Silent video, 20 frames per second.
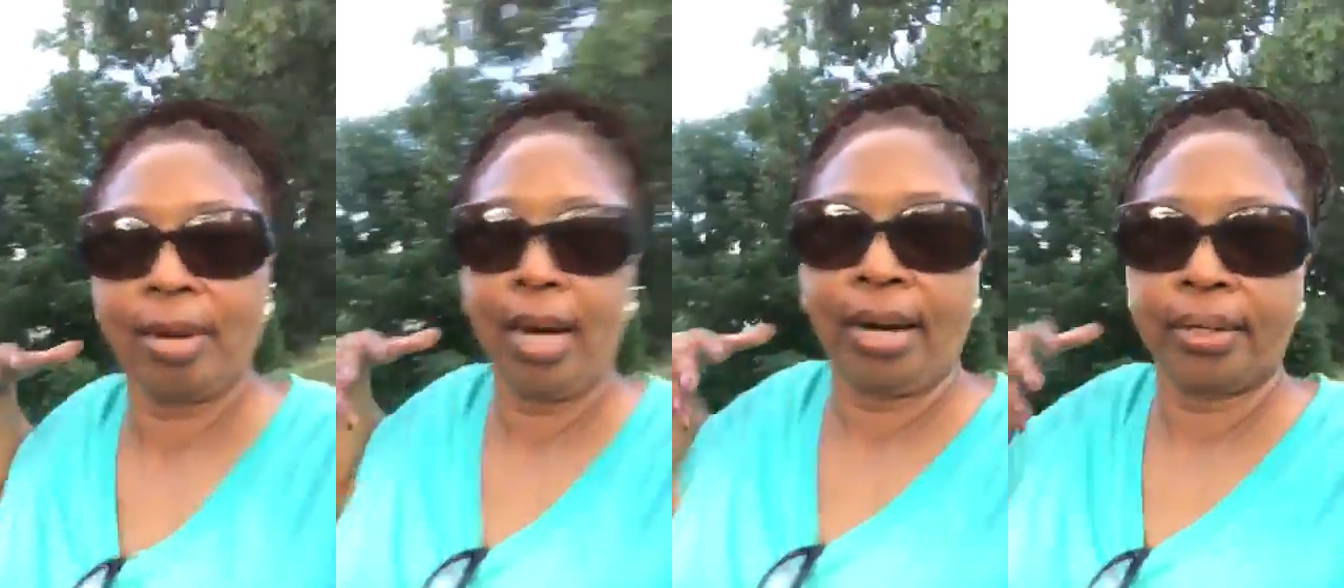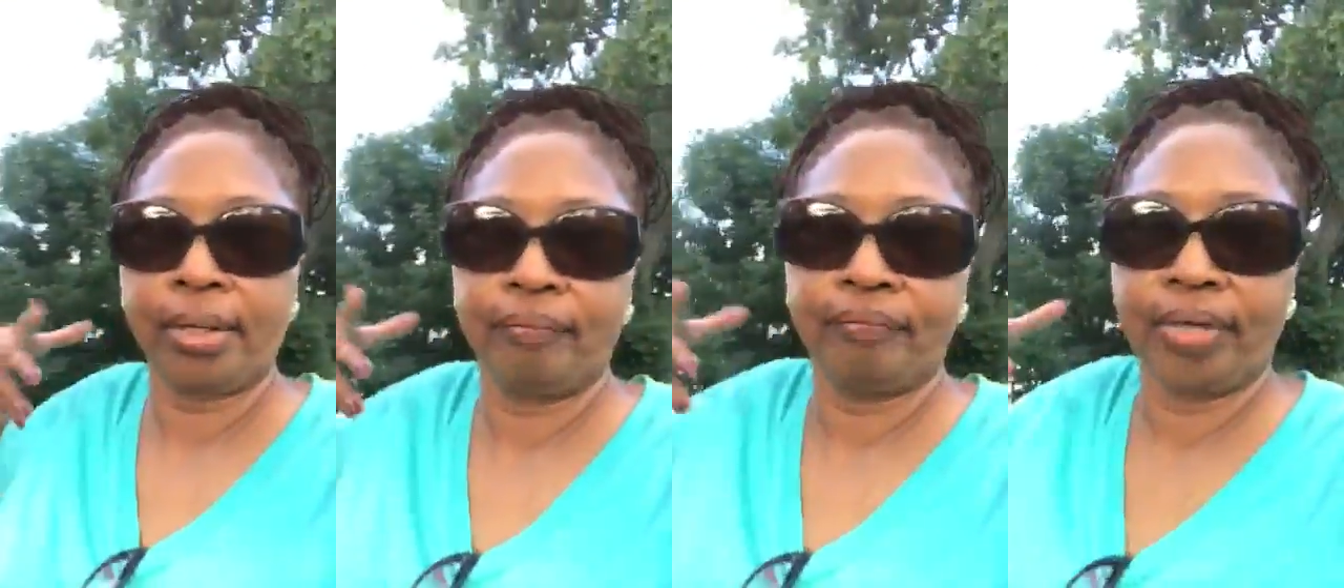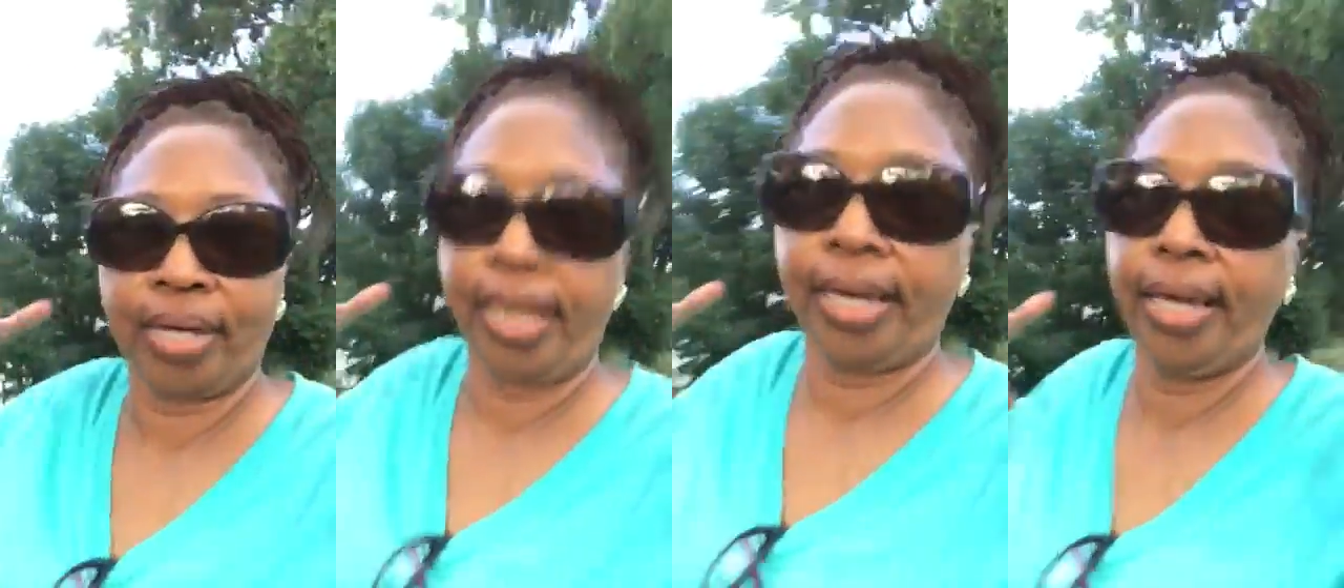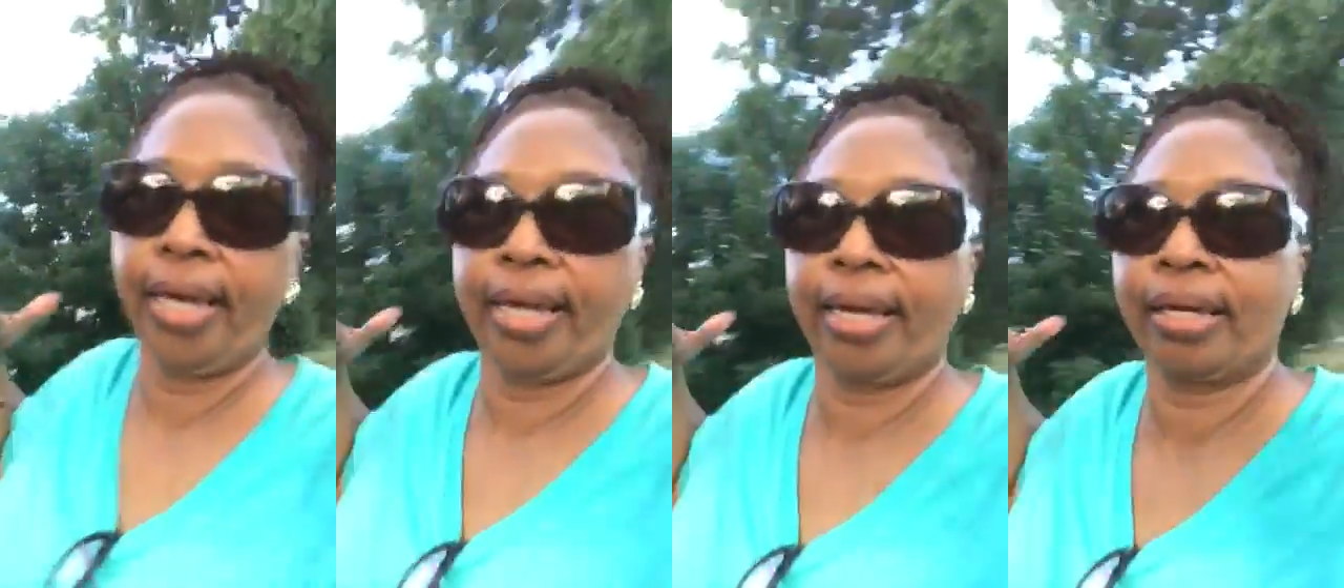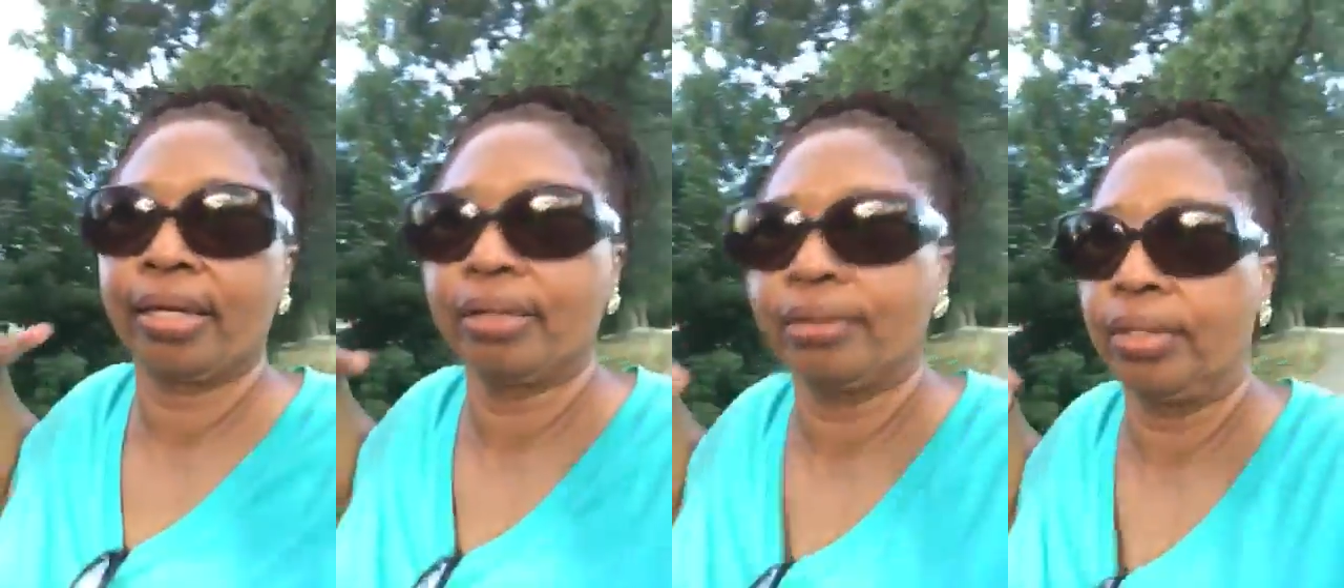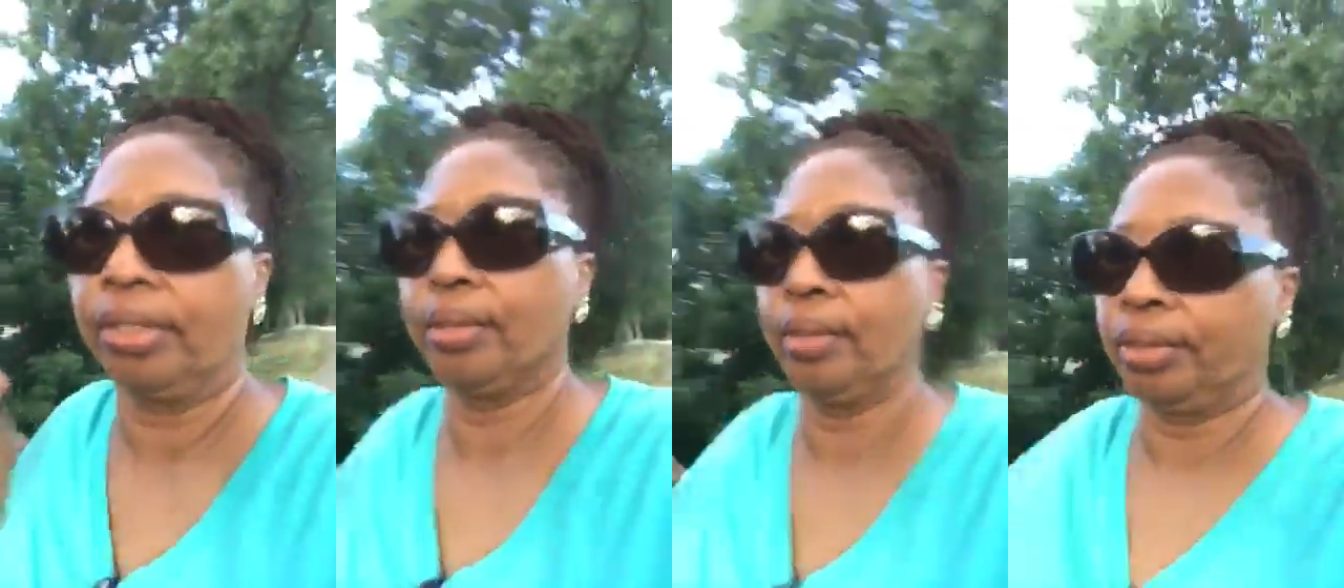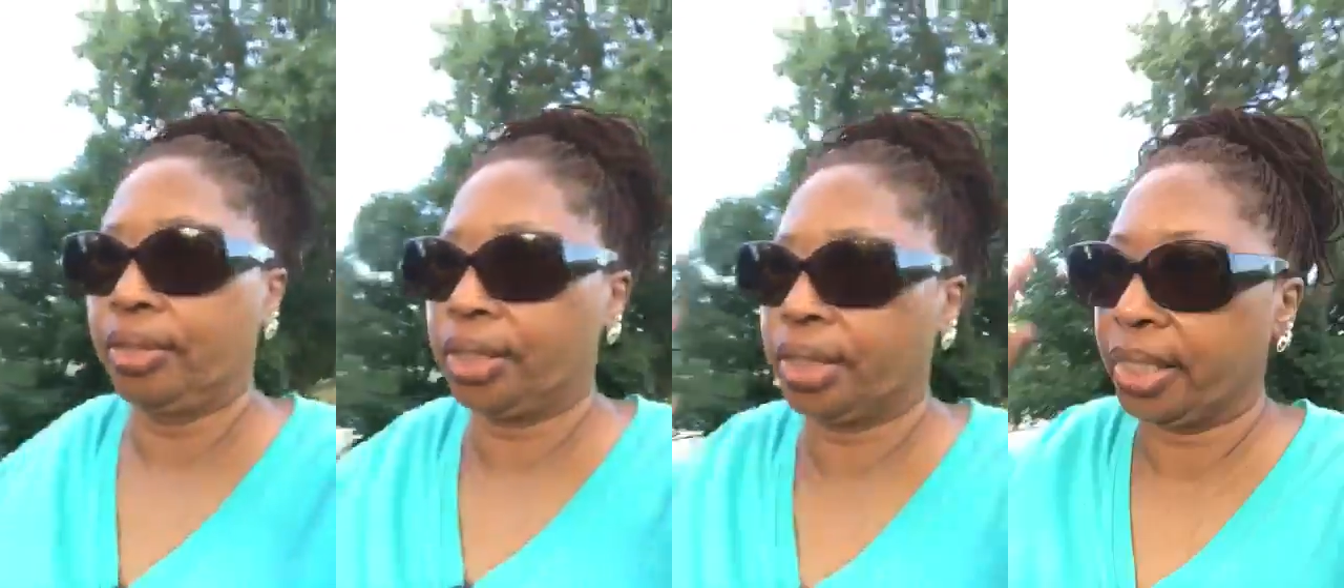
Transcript: out of an egg or